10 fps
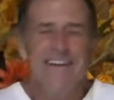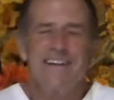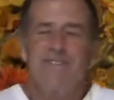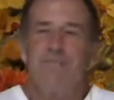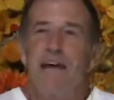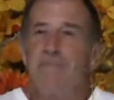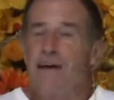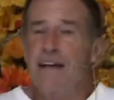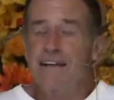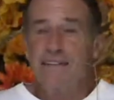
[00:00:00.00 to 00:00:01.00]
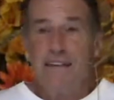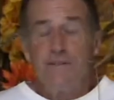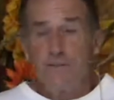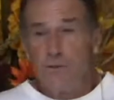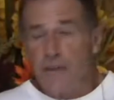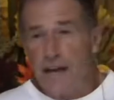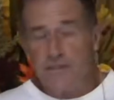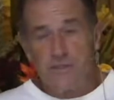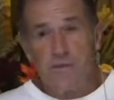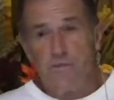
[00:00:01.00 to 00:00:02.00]
Because, man, back in
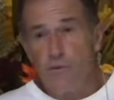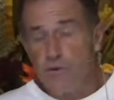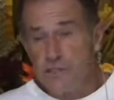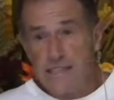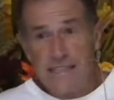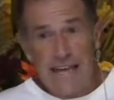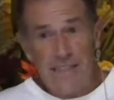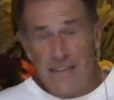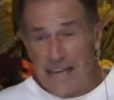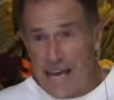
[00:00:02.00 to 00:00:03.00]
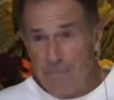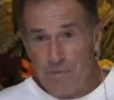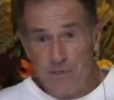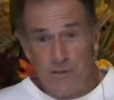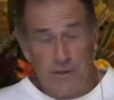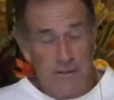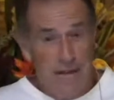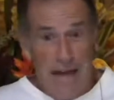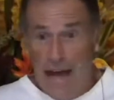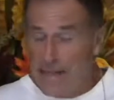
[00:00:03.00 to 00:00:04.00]
2014, that thing happened to you. And
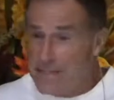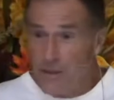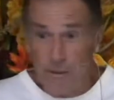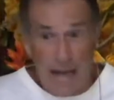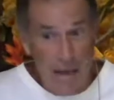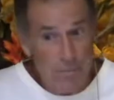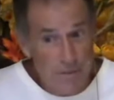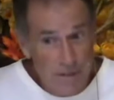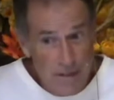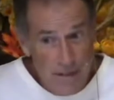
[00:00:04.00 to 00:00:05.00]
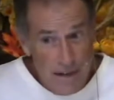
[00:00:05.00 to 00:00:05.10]
I tell you what happened.